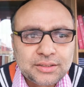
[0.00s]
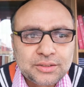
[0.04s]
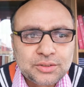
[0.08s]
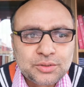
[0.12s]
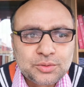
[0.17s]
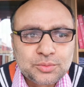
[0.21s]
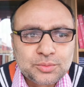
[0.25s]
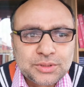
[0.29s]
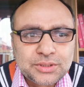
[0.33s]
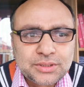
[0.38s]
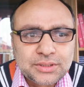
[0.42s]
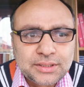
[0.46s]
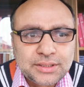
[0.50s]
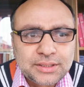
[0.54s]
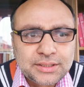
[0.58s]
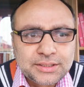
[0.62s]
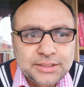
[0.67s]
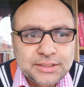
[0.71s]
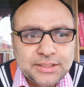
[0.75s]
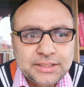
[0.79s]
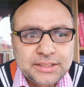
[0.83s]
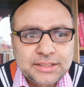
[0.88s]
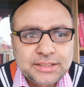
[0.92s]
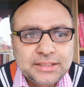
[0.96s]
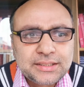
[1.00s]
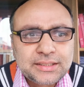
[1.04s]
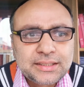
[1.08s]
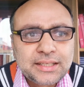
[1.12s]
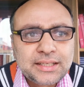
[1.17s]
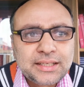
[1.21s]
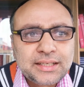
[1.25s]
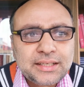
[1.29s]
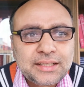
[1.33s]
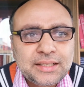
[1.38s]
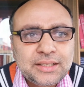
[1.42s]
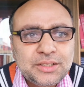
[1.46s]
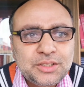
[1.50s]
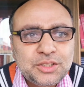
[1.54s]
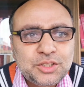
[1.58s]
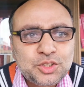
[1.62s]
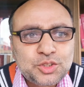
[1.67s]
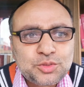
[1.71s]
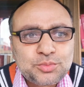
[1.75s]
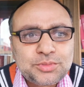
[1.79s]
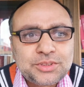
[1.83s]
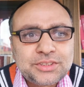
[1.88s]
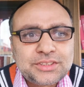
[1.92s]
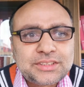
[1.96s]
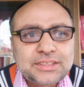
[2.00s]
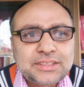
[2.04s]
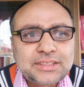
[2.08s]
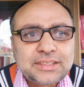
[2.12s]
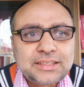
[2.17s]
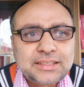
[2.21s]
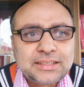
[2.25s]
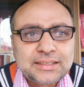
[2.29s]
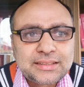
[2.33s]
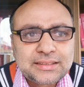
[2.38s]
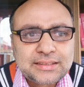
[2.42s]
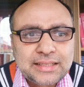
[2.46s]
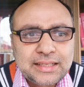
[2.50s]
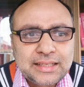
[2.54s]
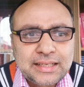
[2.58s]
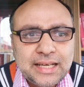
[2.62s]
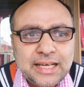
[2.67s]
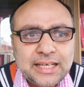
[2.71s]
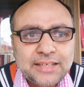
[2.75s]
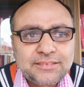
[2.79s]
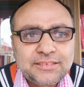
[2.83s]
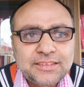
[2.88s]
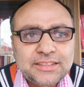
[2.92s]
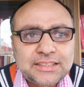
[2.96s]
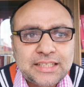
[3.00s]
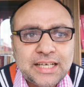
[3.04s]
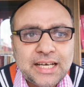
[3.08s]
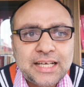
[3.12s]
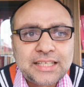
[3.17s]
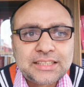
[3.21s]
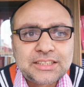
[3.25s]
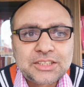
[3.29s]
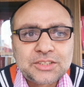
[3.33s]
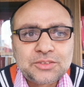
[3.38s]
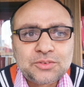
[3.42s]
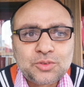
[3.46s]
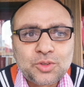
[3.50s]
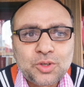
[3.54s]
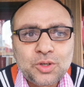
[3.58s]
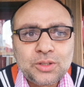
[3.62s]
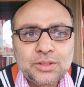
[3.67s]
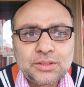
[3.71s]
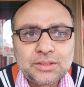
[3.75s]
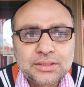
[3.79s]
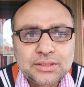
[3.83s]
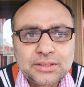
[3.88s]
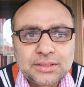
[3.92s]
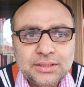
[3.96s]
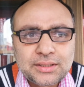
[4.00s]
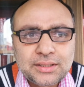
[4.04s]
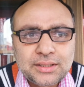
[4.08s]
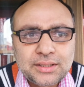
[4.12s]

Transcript: human history, humans, the language has evolved